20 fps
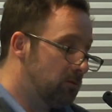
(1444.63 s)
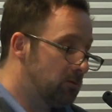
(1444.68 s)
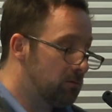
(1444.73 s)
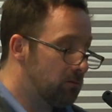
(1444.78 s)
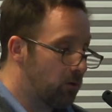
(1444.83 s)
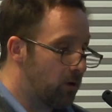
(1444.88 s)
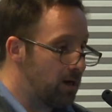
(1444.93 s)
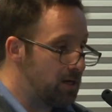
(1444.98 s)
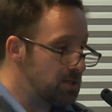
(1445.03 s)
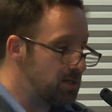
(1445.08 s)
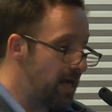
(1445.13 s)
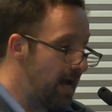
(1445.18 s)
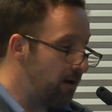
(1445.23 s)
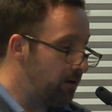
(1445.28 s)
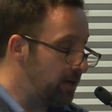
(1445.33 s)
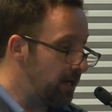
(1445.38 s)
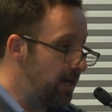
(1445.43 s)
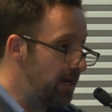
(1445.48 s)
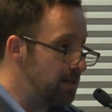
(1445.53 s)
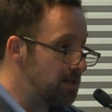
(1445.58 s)
whereas
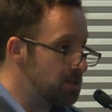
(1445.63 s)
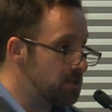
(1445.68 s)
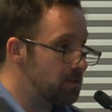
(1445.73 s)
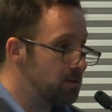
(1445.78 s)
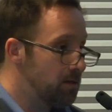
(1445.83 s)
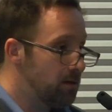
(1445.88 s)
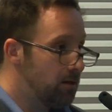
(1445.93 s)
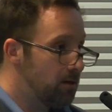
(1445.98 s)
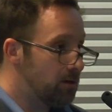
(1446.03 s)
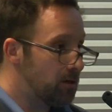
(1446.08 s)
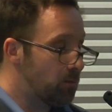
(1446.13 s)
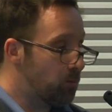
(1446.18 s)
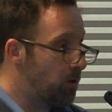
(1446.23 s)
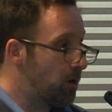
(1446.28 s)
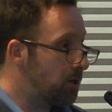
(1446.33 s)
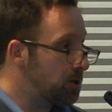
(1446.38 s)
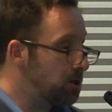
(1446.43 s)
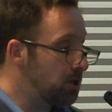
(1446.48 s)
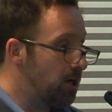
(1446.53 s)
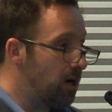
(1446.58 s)
nowadays the
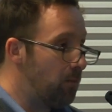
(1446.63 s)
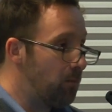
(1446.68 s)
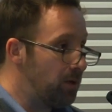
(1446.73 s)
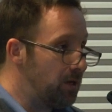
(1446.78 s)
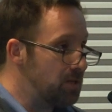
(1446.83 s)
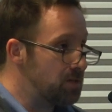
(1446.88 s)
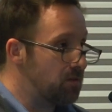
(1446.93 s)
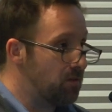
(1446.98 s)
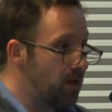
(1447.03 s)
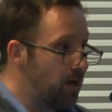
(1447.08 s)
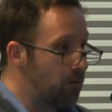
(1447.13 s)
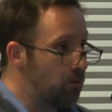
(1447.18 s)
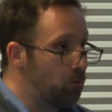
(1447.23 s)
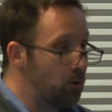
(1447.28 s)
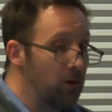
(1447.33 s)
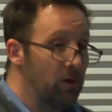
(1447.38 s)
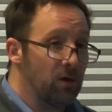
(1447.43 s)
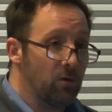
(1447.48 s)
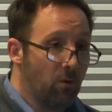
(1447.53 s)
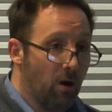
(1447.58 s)
production companies have gotten
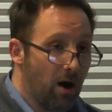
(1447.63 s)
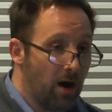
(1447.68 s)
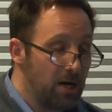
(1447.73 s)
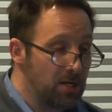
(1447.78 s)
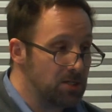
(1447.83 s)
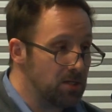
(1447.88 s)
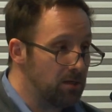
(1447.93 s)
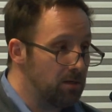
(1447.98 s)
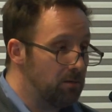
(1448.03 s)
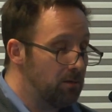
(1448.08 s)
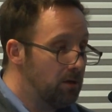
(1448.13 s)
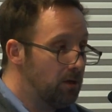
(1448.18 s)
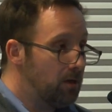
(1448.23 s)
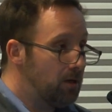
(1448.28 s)
really wise and